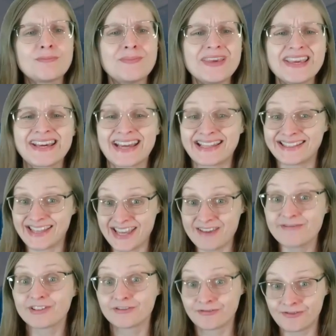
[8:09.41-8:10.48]
big, and
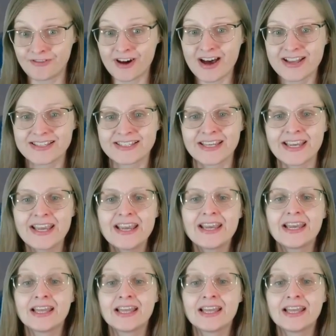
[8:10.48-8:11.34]
even fuzzy,